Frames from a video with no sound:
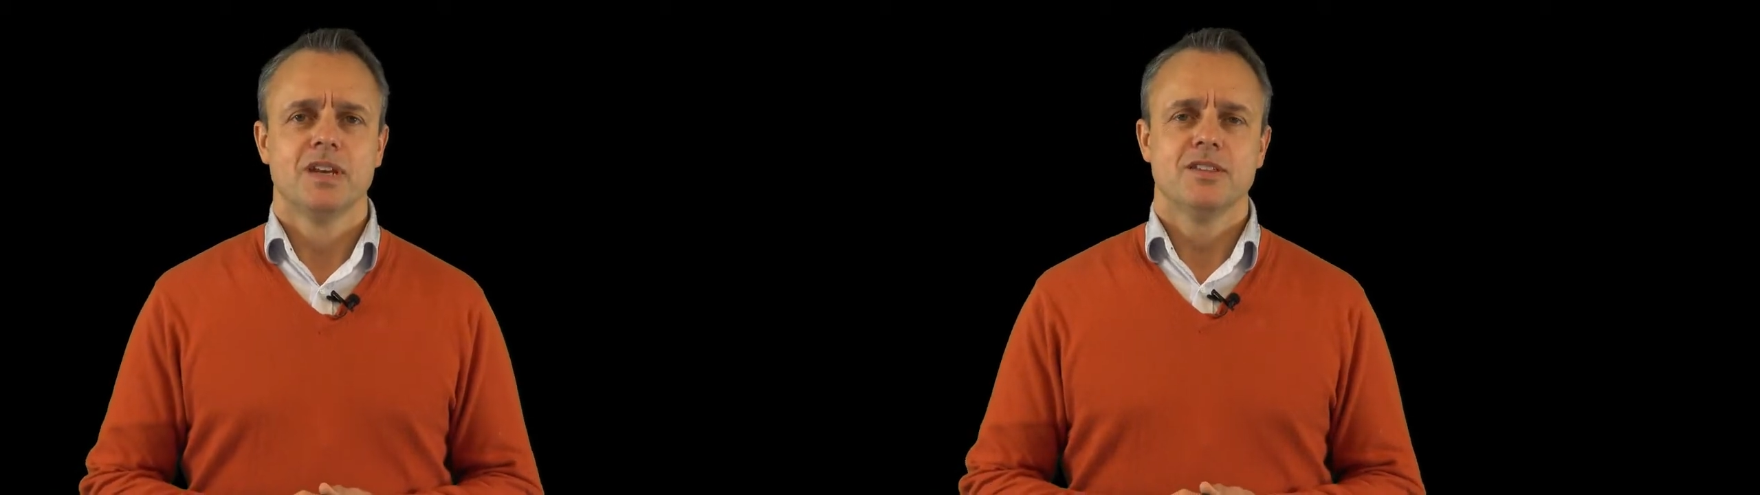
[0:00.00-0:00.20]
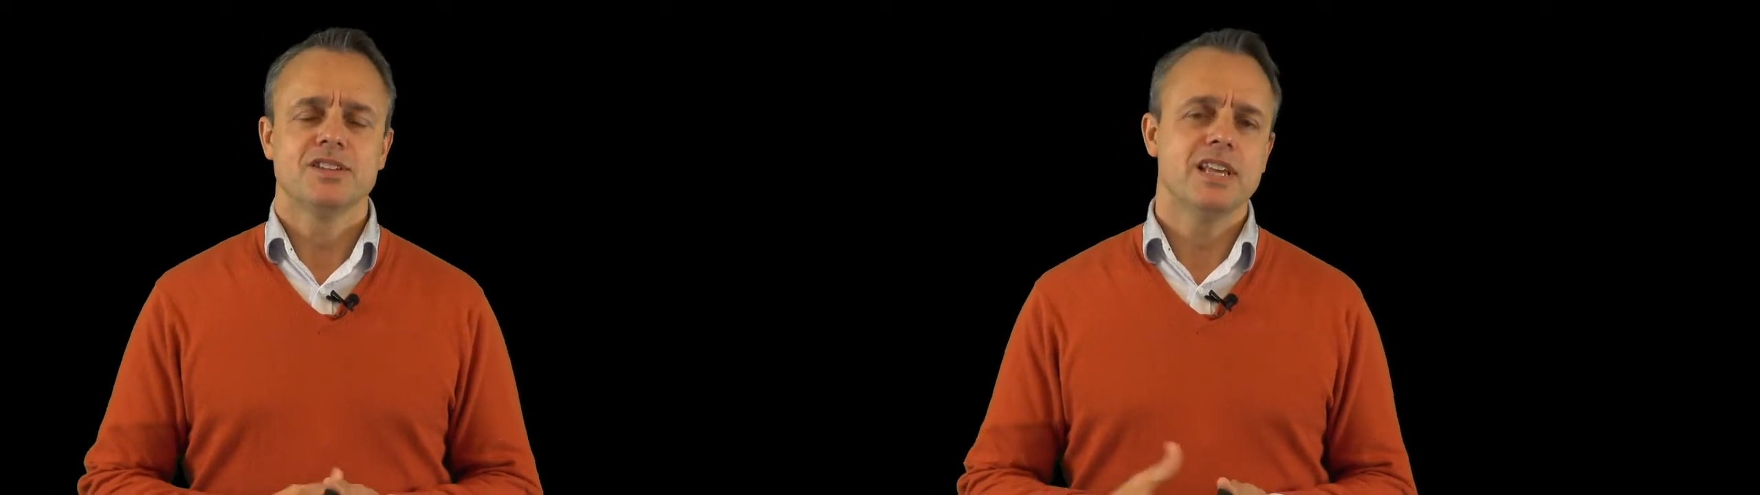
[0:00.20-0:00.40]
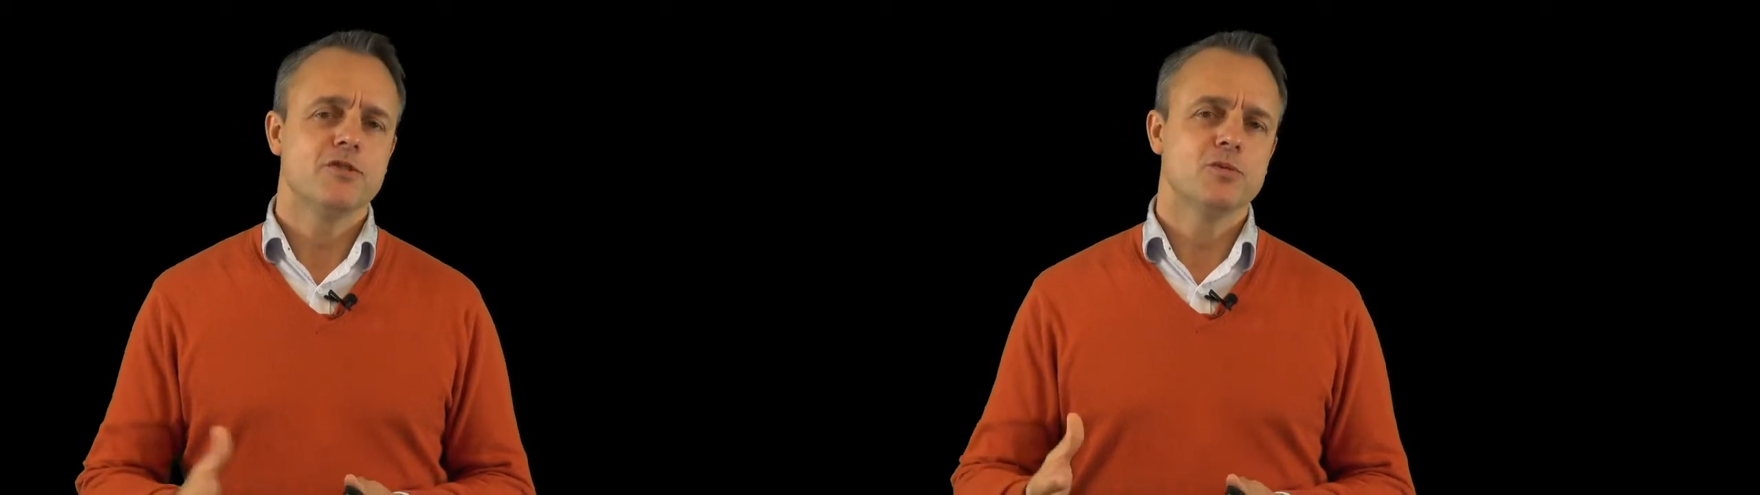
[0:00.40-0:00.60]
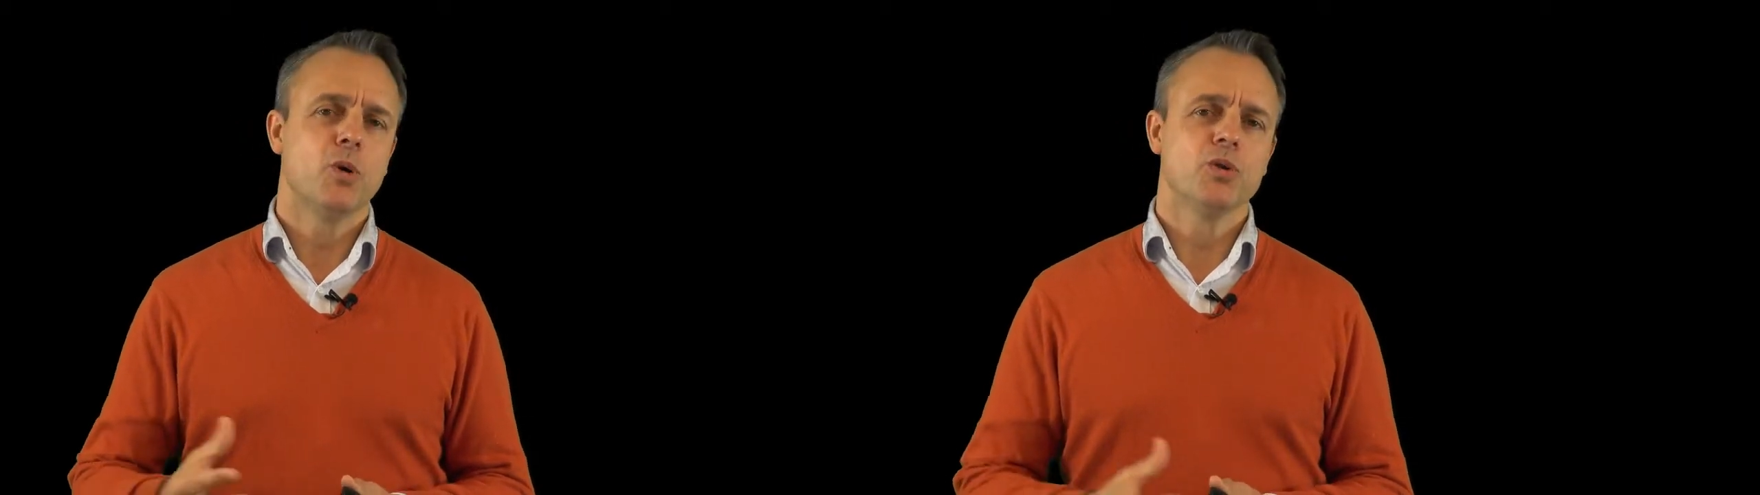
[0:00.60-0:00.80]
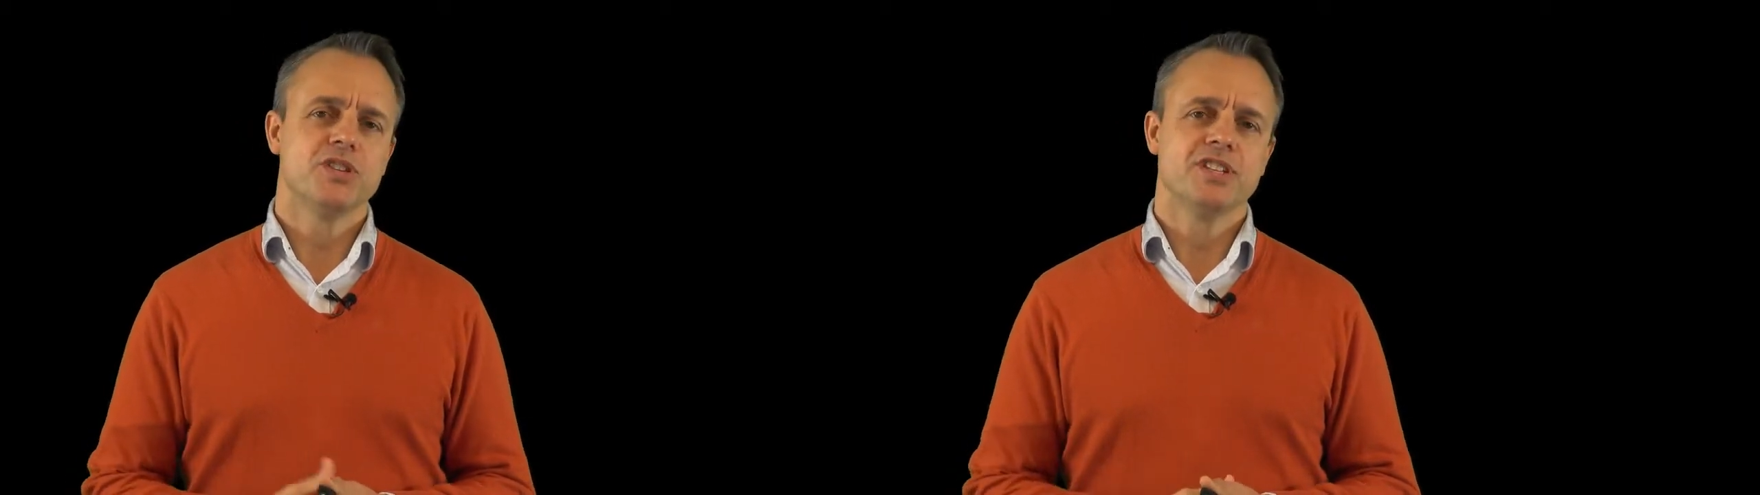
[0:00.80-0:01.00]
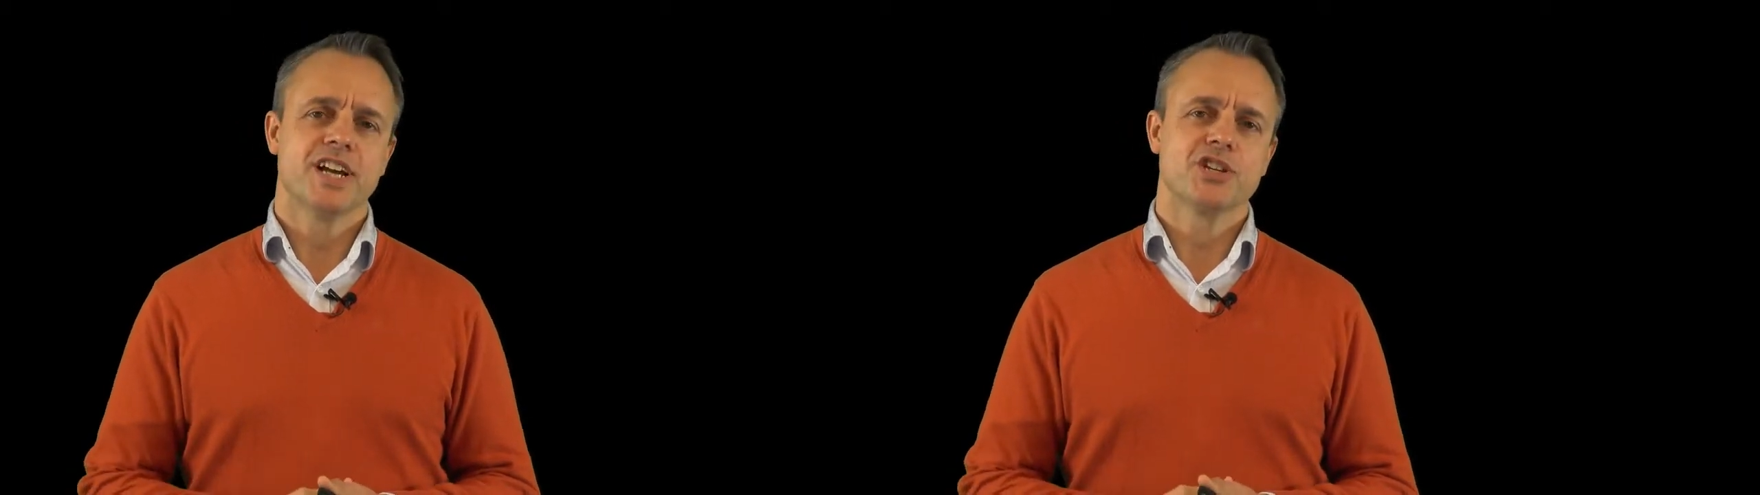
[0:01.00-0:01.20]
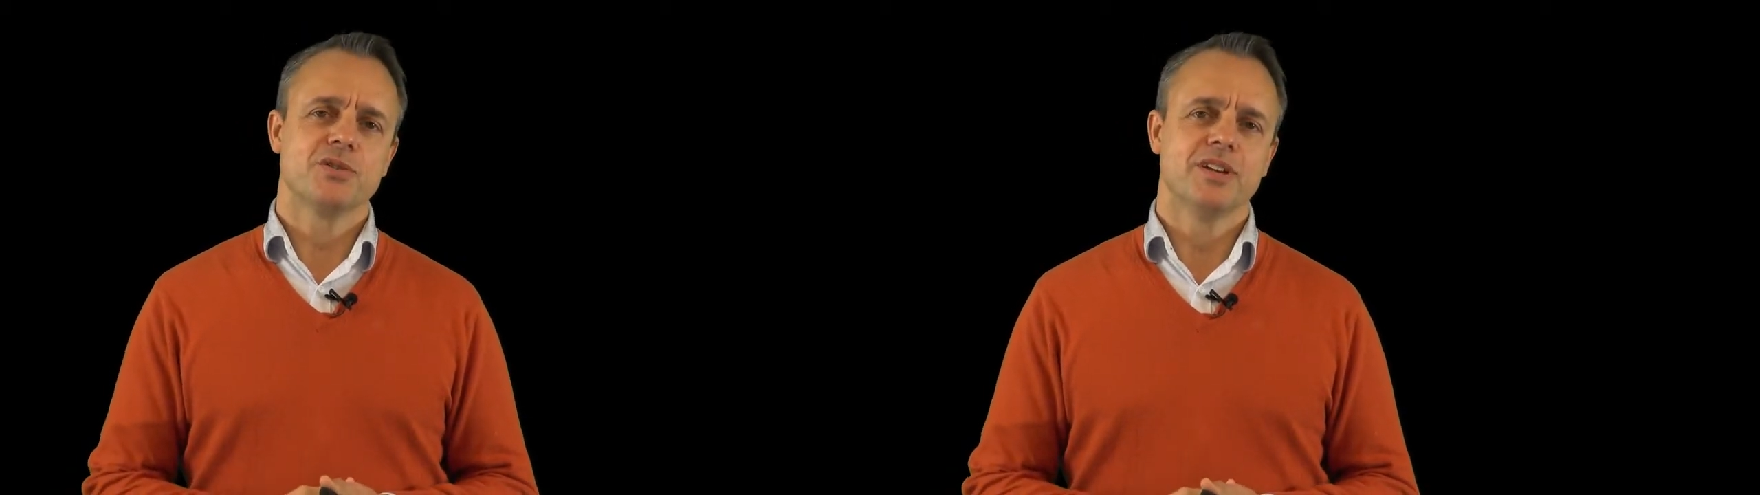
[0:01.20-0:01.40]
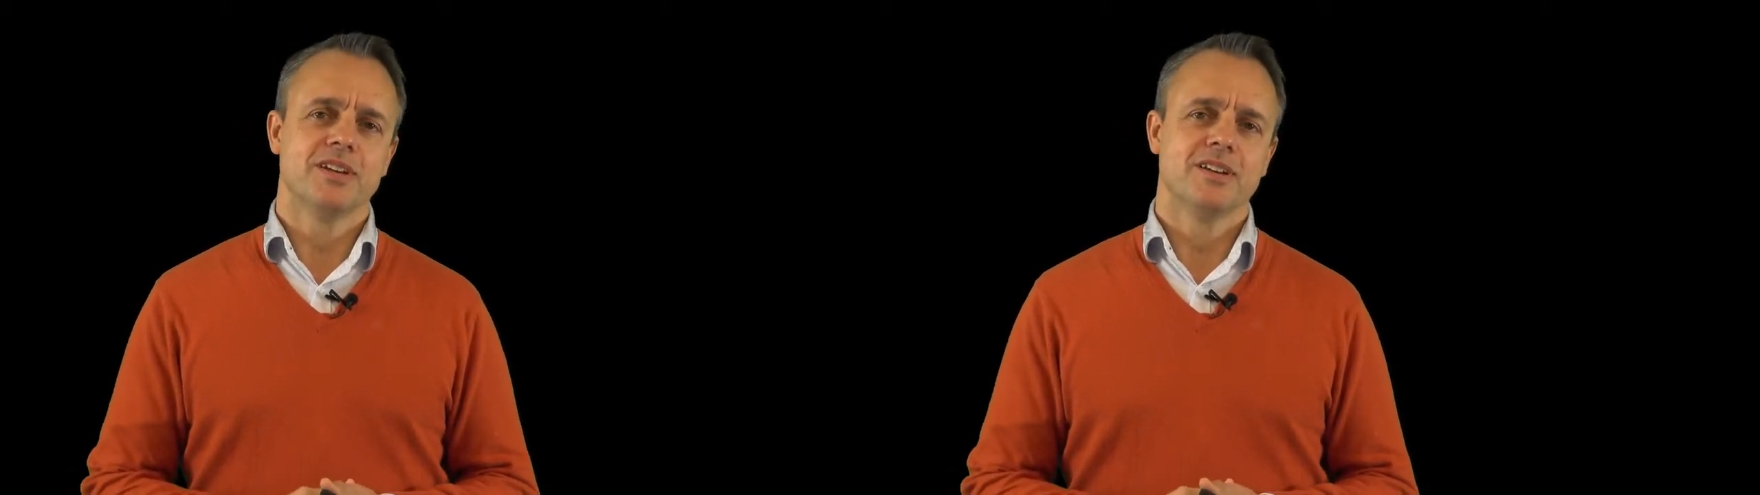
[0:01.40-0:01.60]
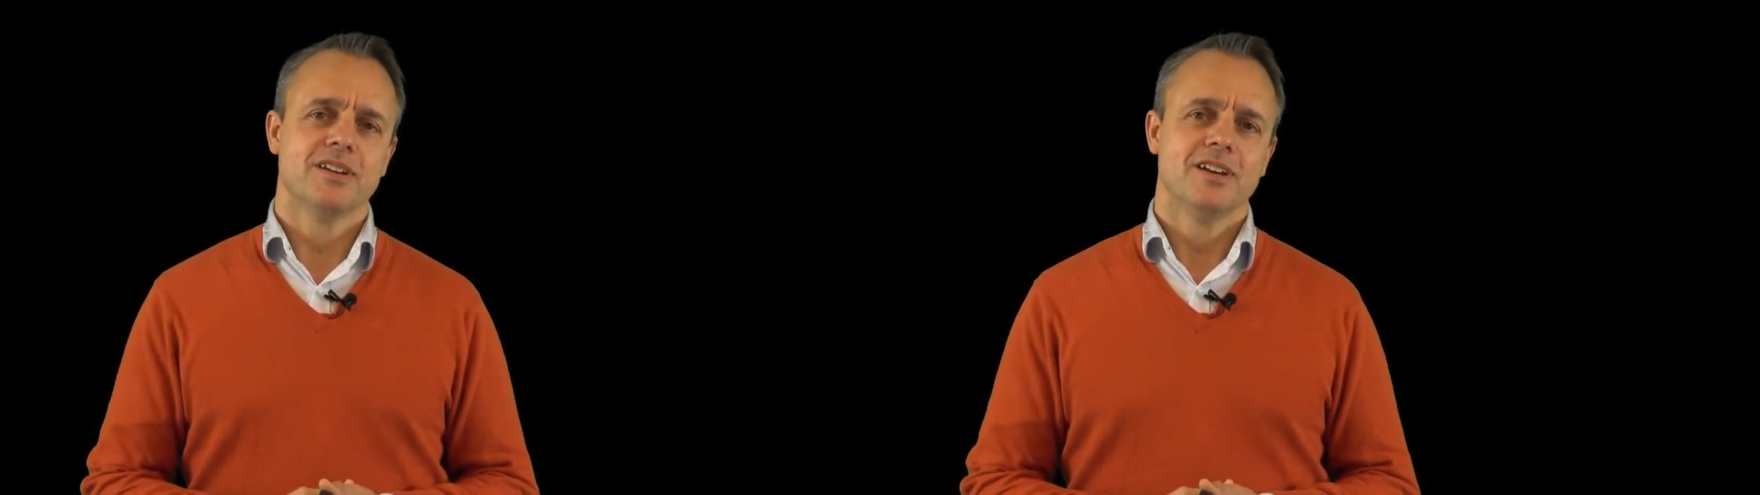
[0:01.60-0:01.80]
The 7 points is actually